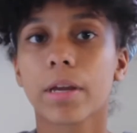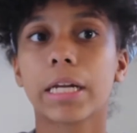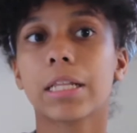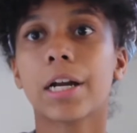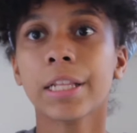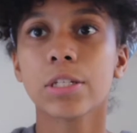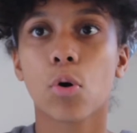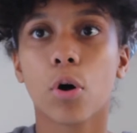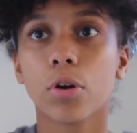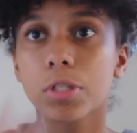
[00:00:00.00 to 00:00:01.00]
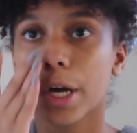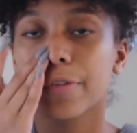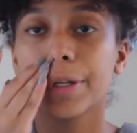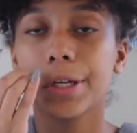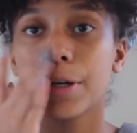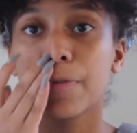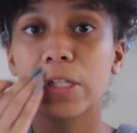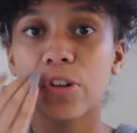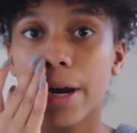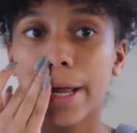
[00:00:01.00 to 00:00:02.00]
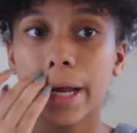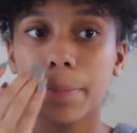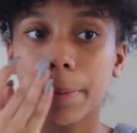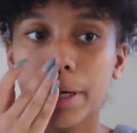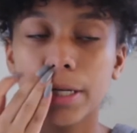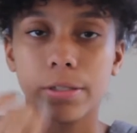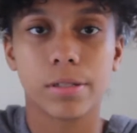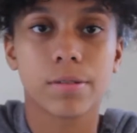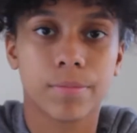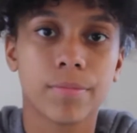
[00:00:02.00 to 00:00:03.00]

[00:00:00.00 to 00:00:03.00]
And a lot of these oils are really good for dry hair, because